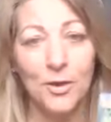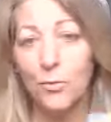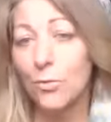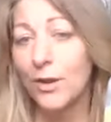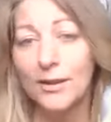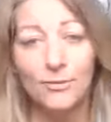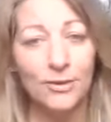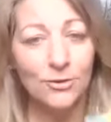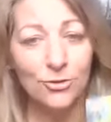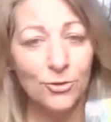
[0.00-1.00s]
whatever it
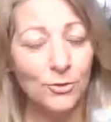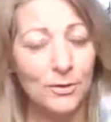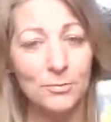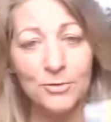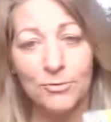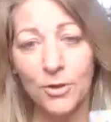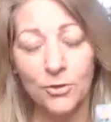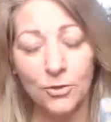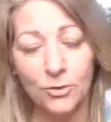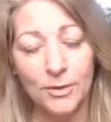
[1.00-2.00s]
is you're doing and by fall
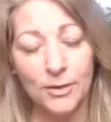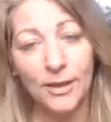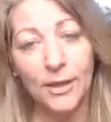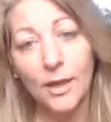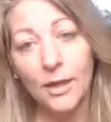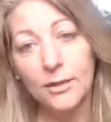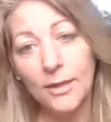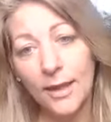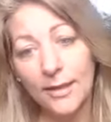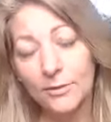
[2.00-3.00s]
you're going to be like
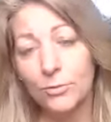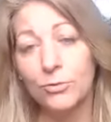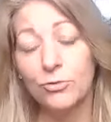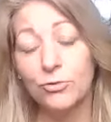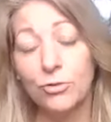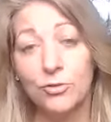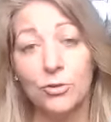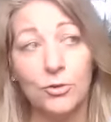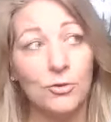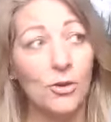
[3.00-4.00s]
yay, this was such a
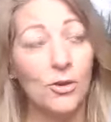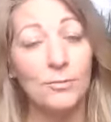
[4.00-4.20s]
good time.